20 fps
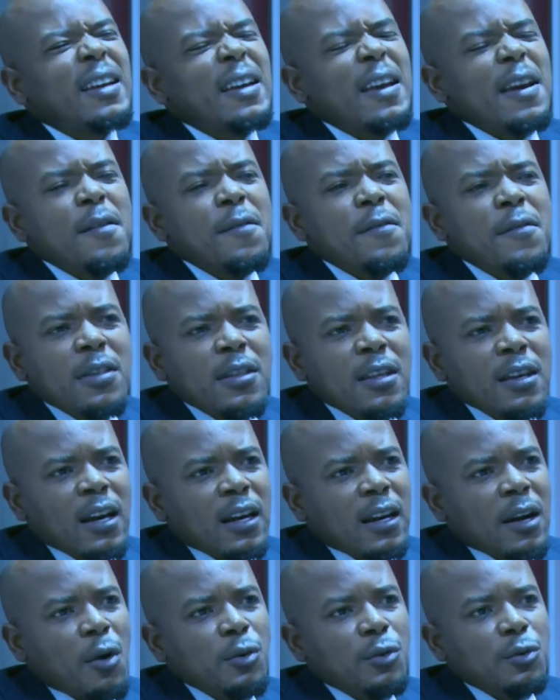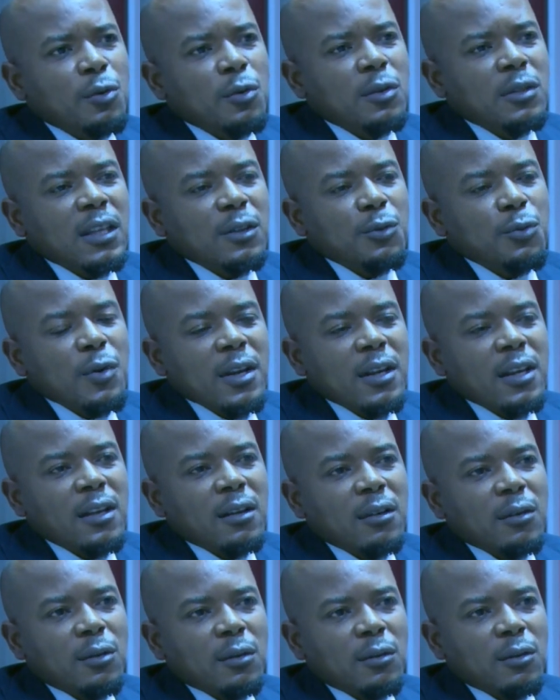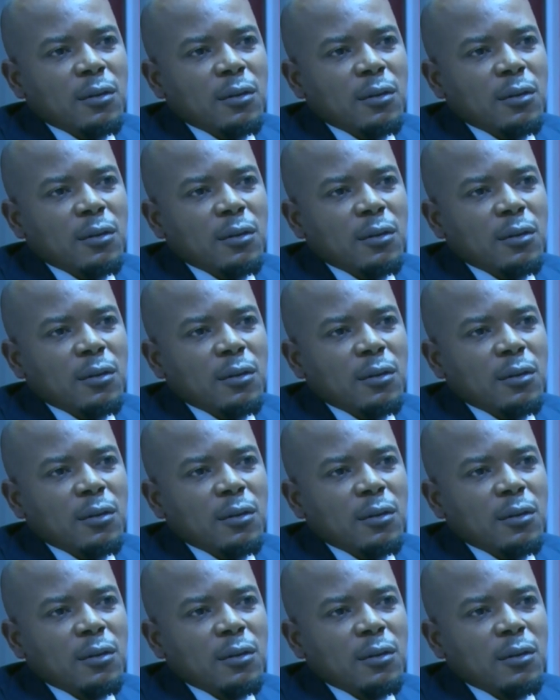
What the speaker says: Everything around you will start working,